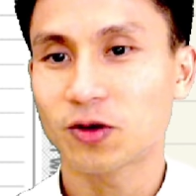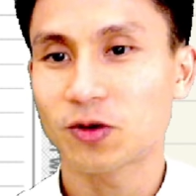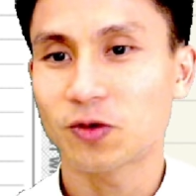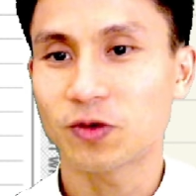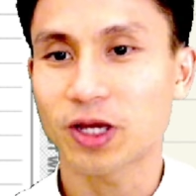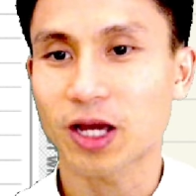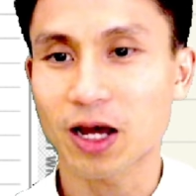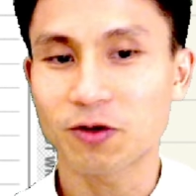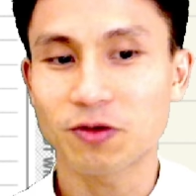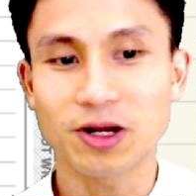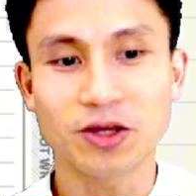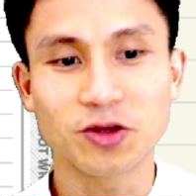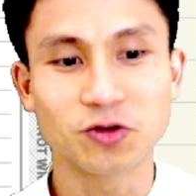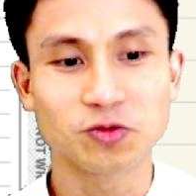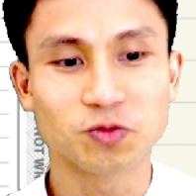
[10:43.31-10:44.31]
we can't really
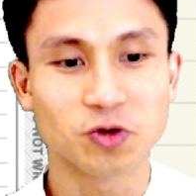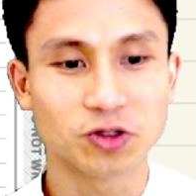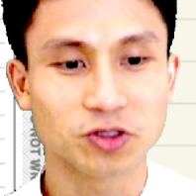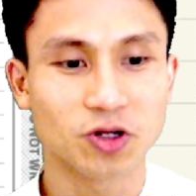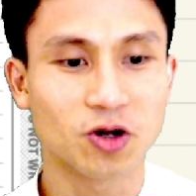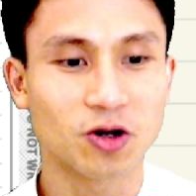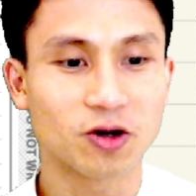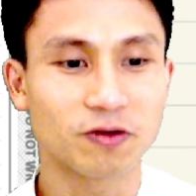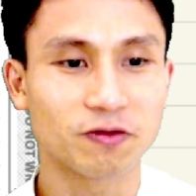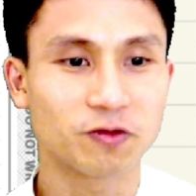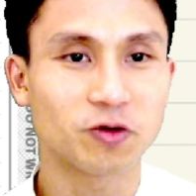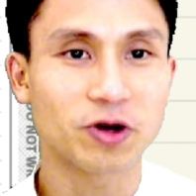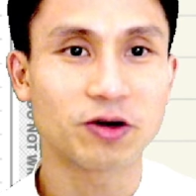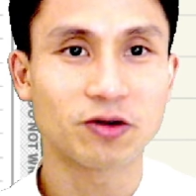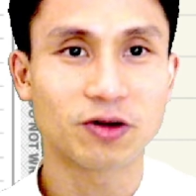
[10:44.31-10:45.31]
use Poisson of
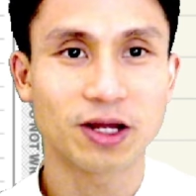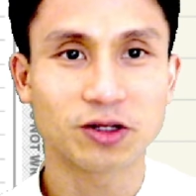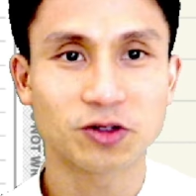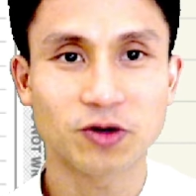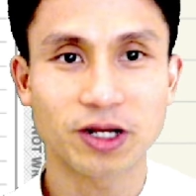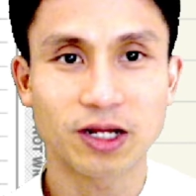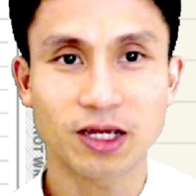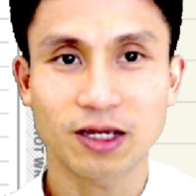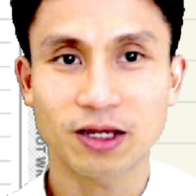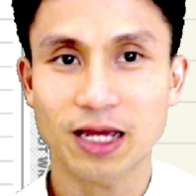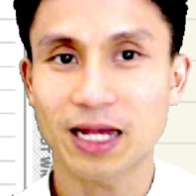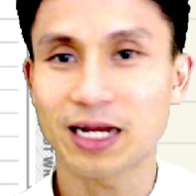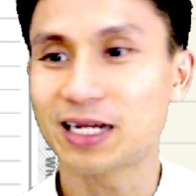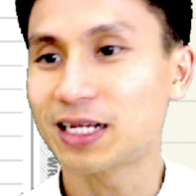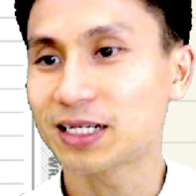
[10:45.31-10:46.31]
greater than 20,
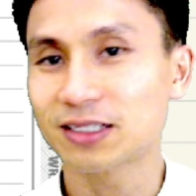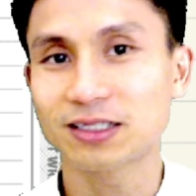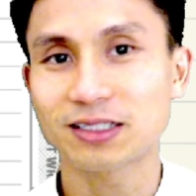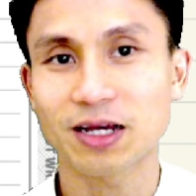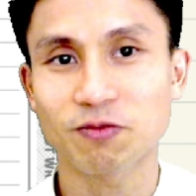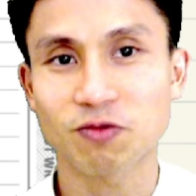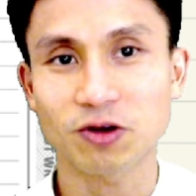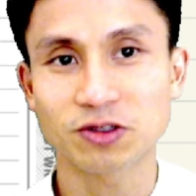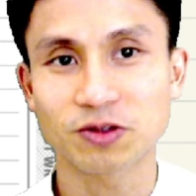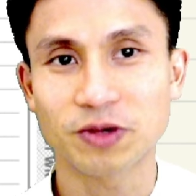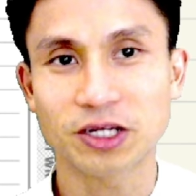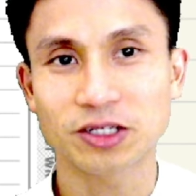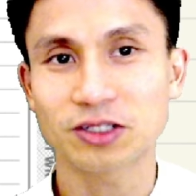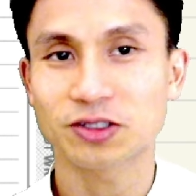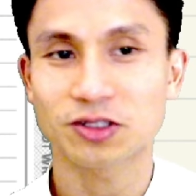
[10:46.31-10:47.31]
and it doesn't say approximation.